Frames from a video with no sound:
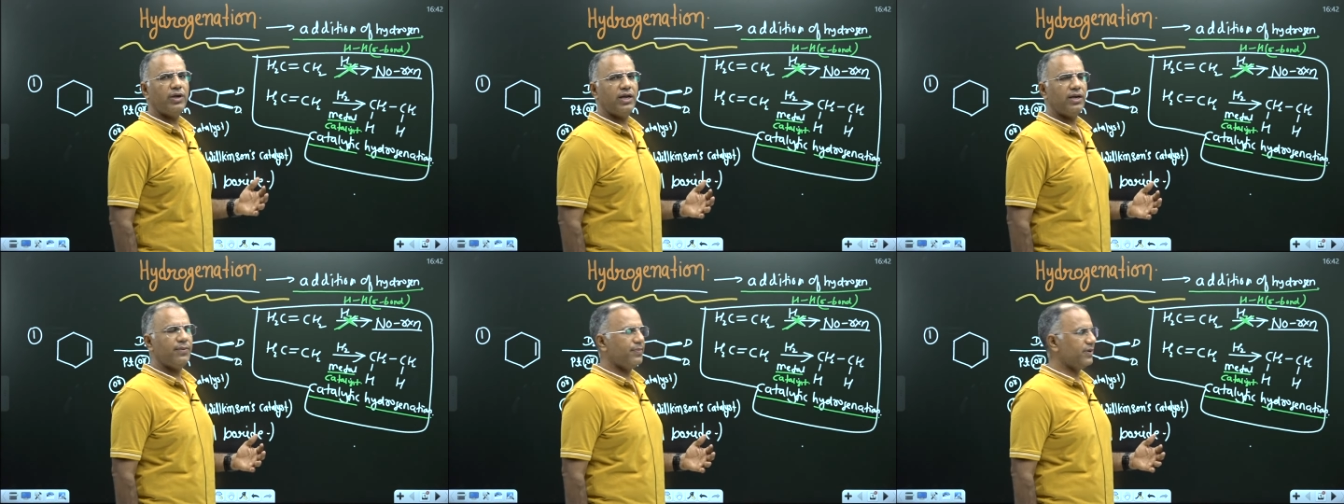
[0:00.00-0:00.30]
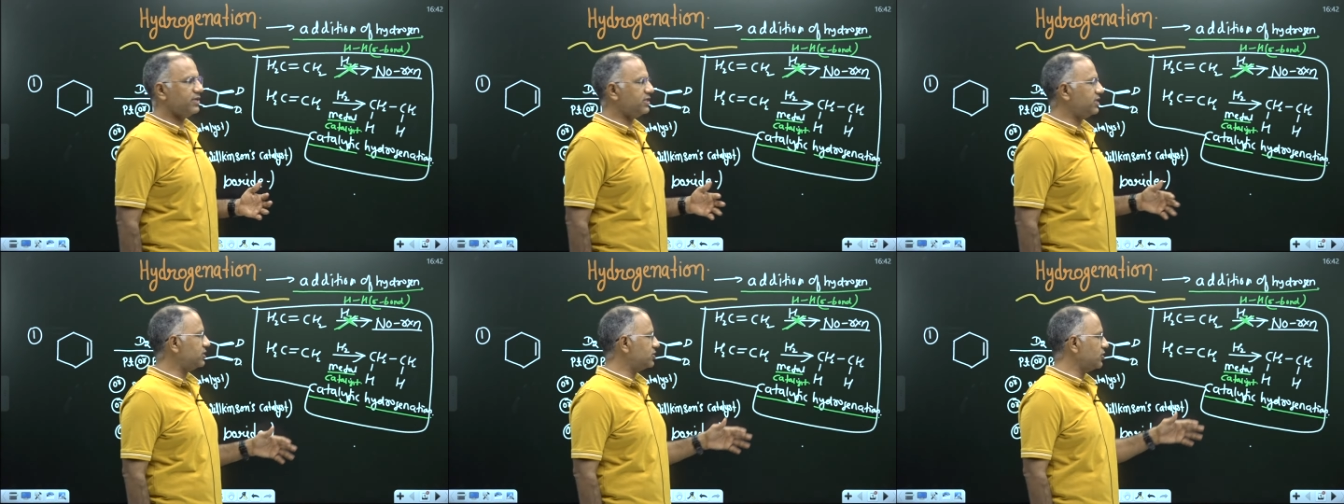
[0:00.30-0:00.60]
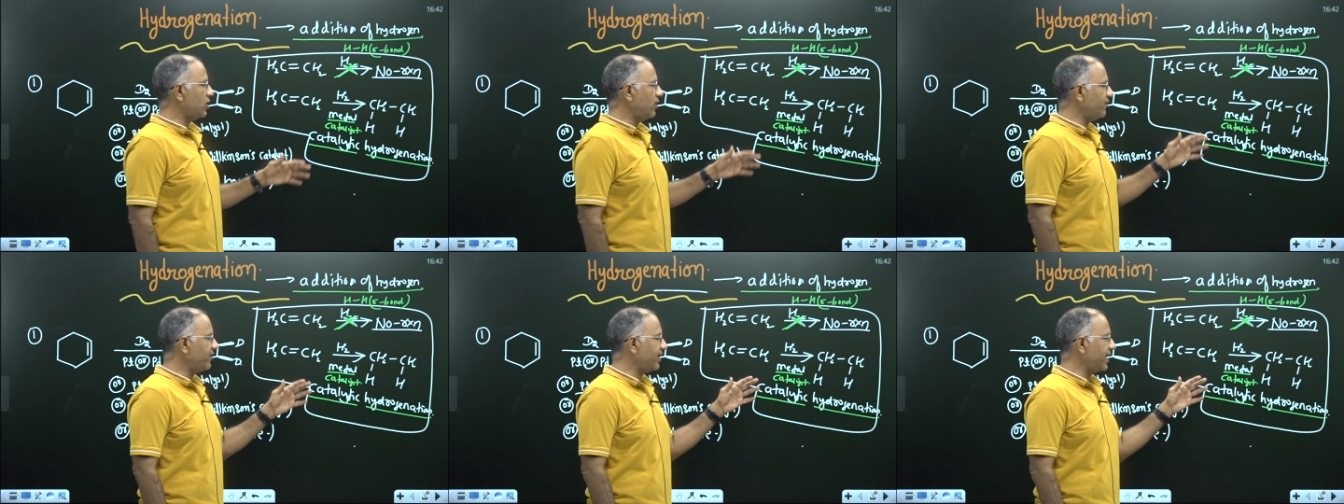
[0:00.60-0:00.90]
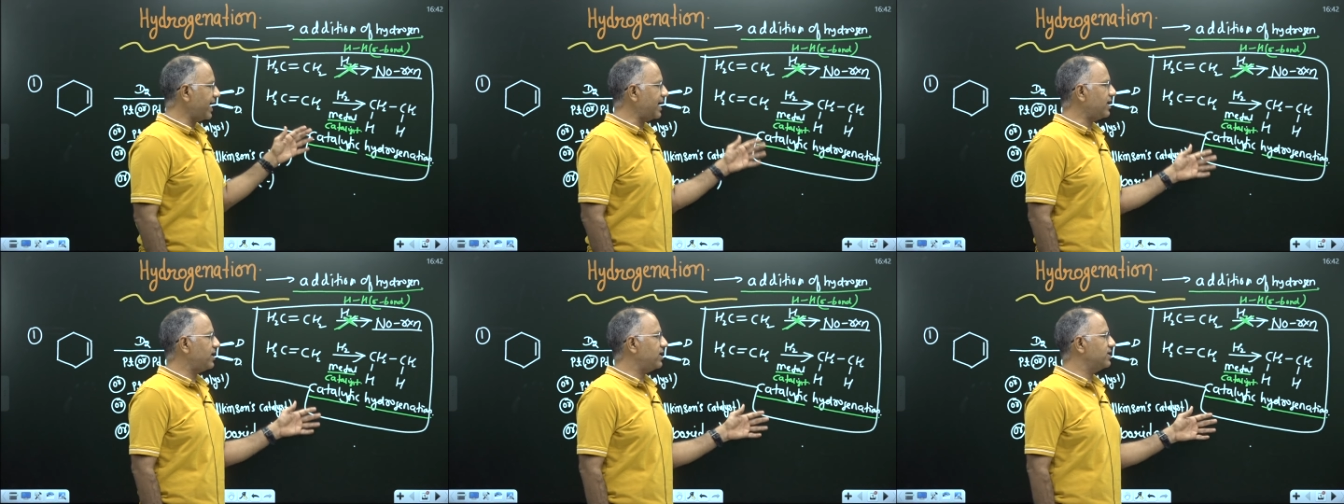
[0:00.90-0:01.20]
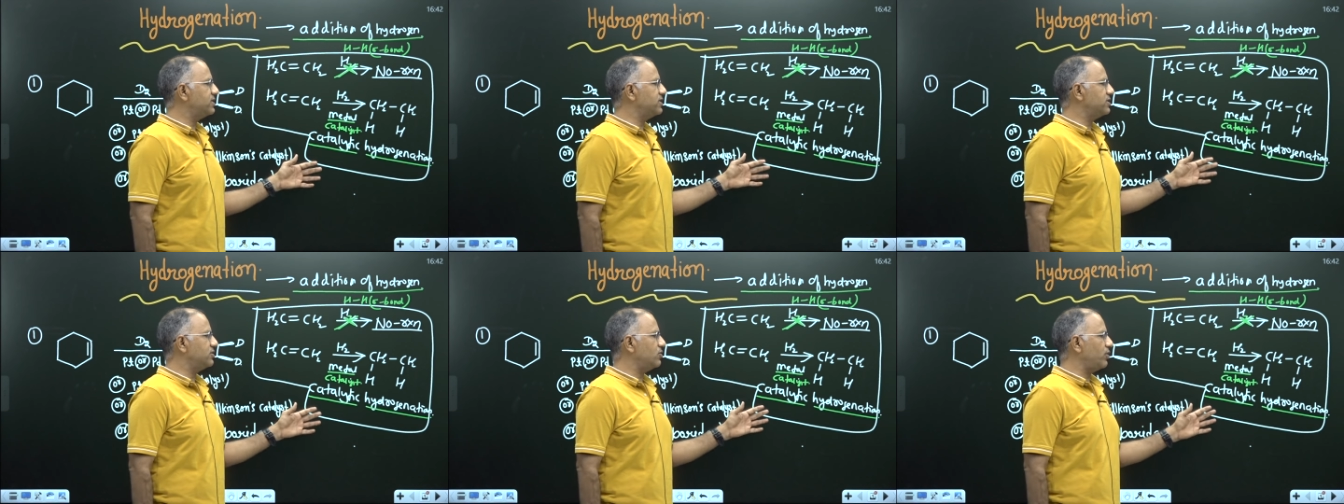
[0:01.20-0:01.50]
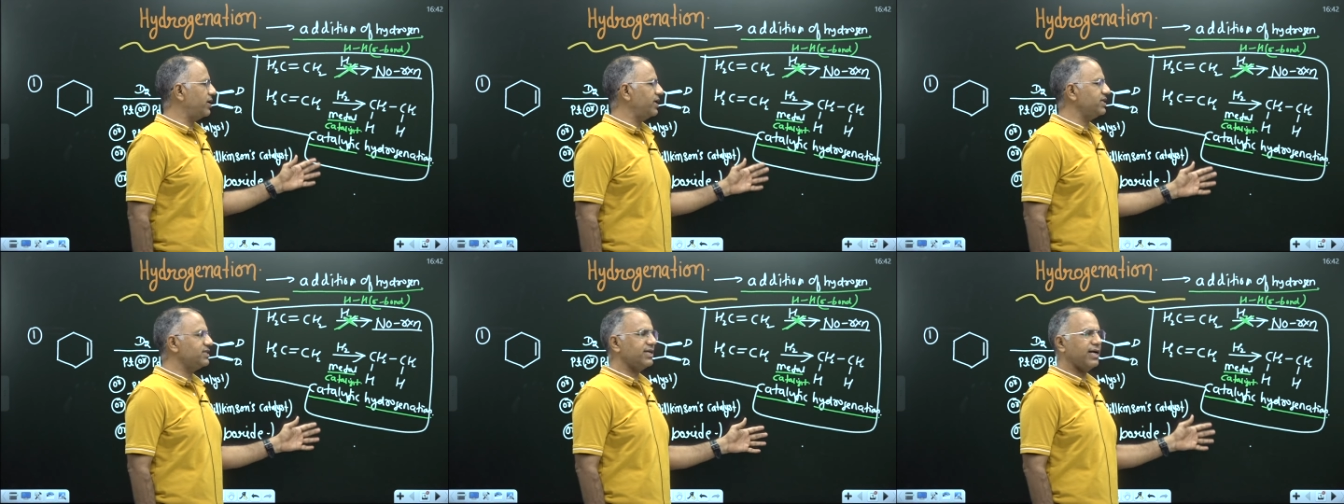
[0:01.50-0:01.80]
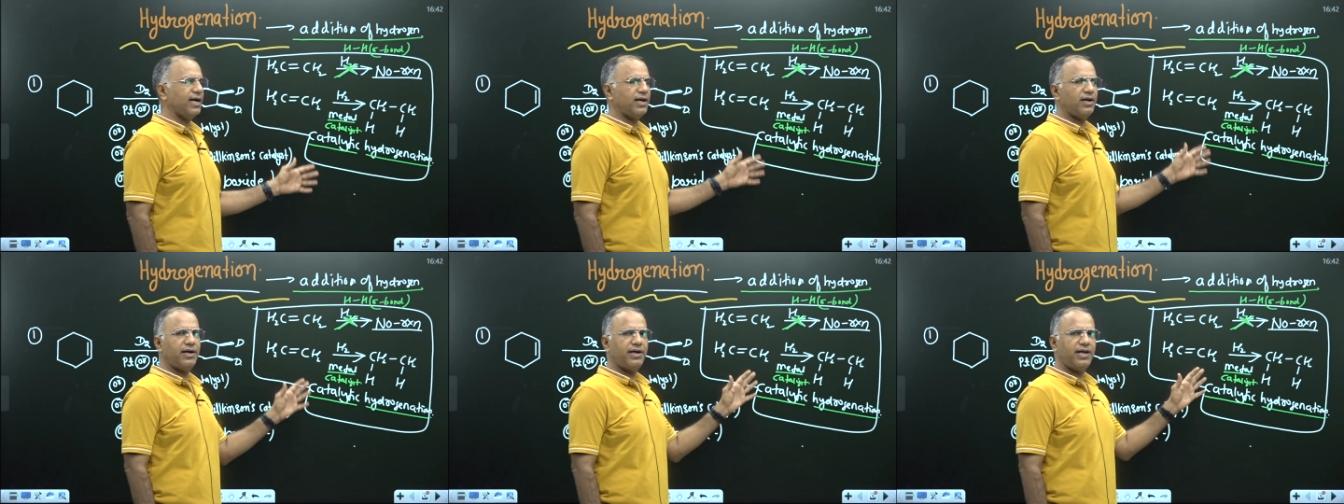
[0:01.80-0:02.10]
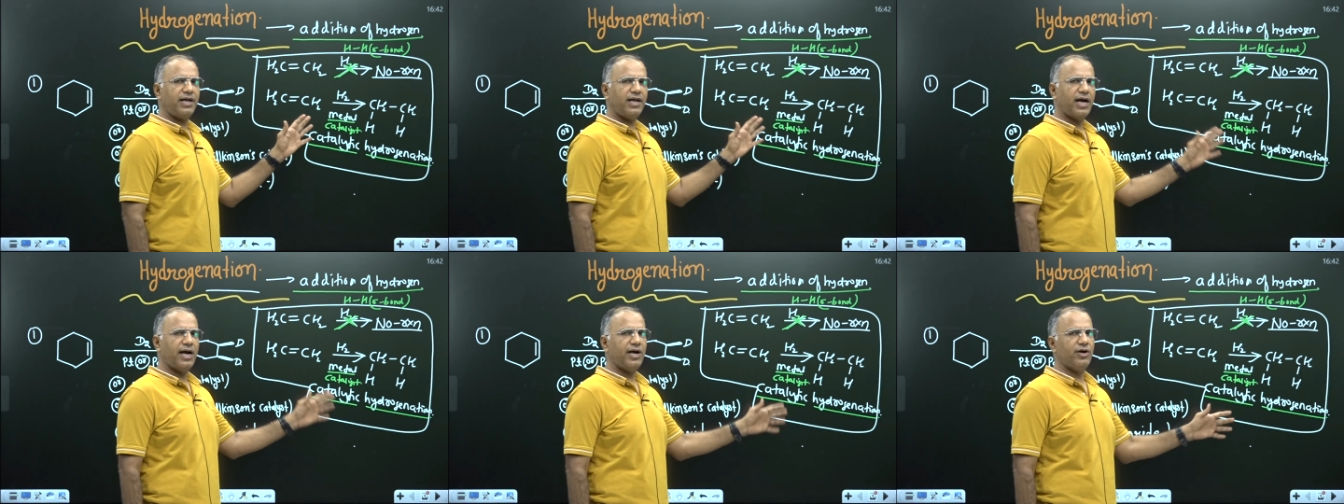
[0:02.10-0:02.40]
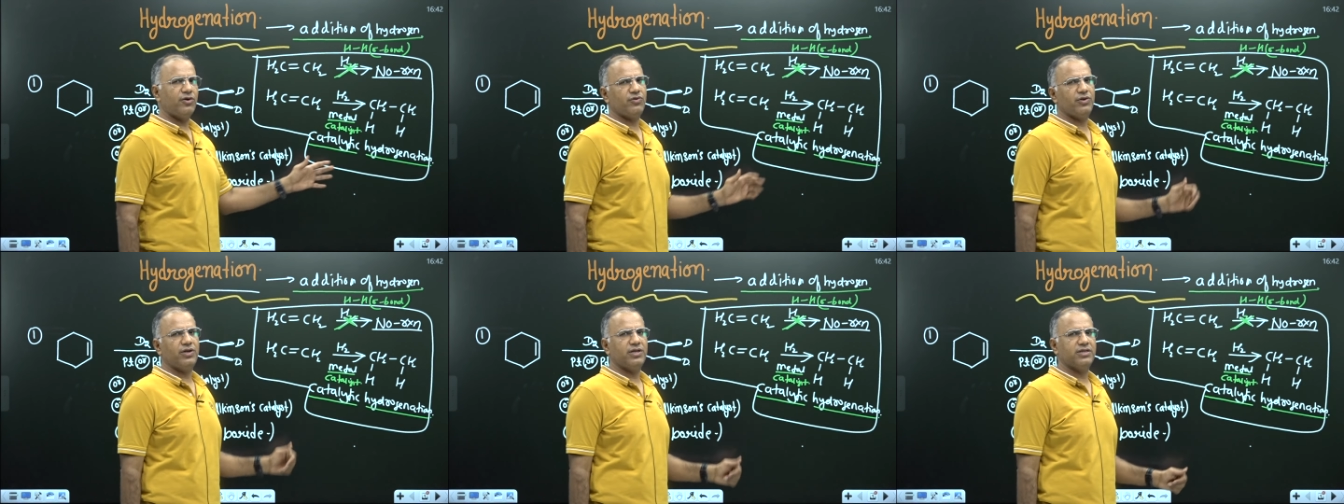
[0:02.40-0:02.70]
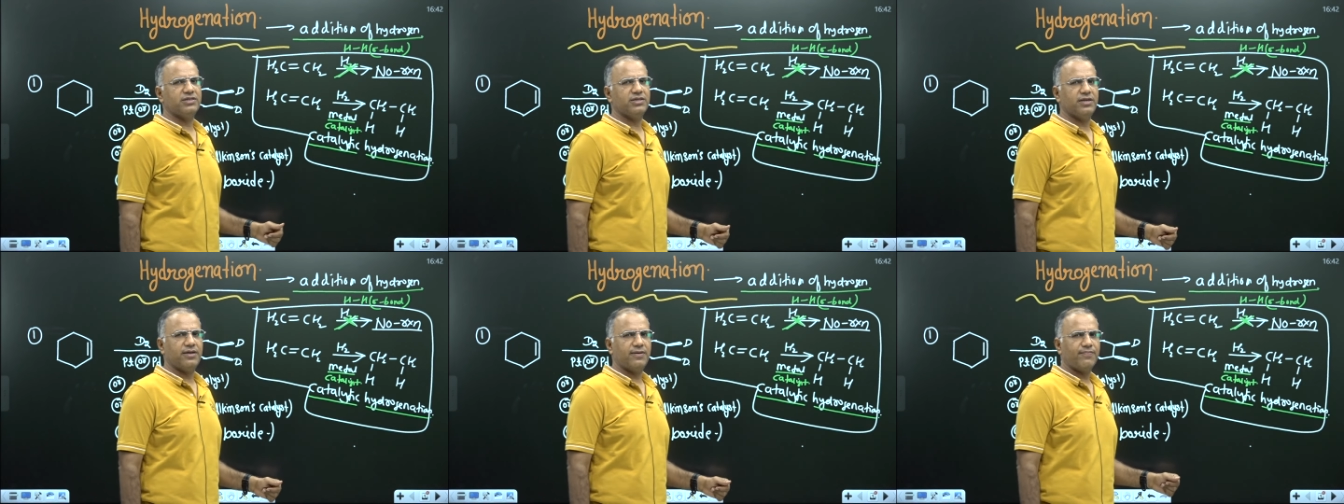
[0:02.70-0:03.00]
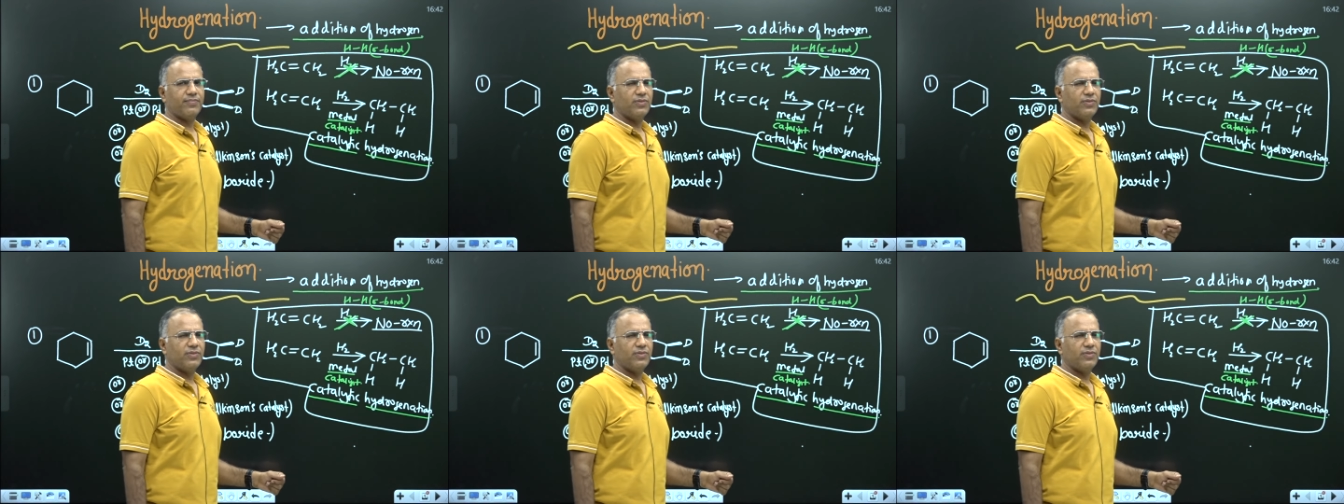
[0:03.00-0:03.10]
in presence of catalyst is known as catalytic hydrogenation.